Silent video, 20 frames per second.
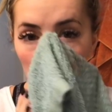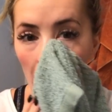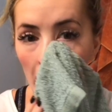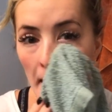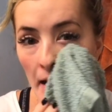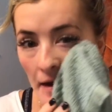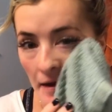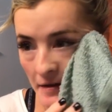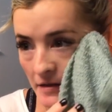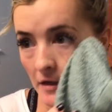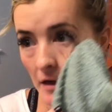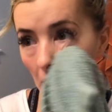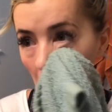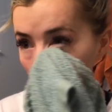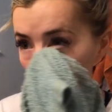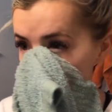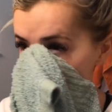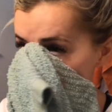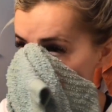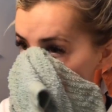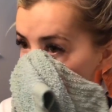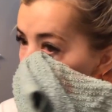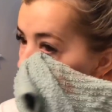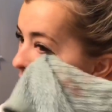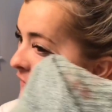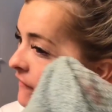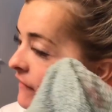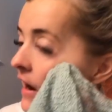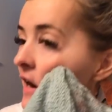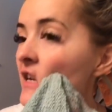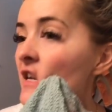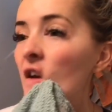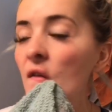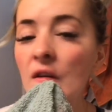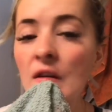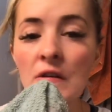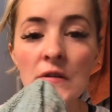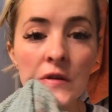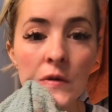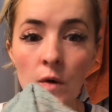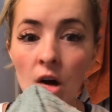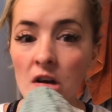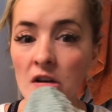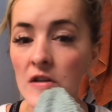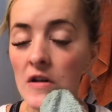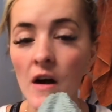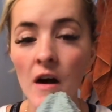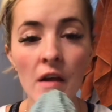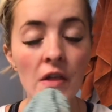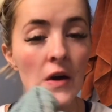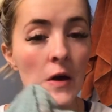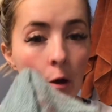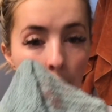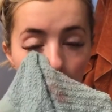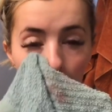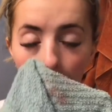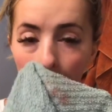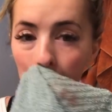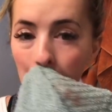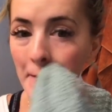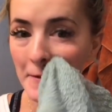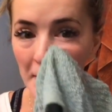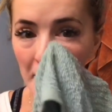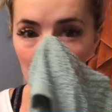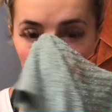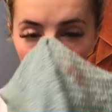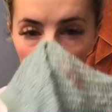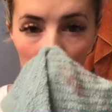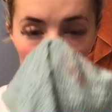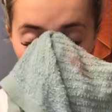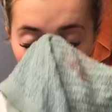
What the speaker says: And a little fun fact, if you use a washcloth, that goes in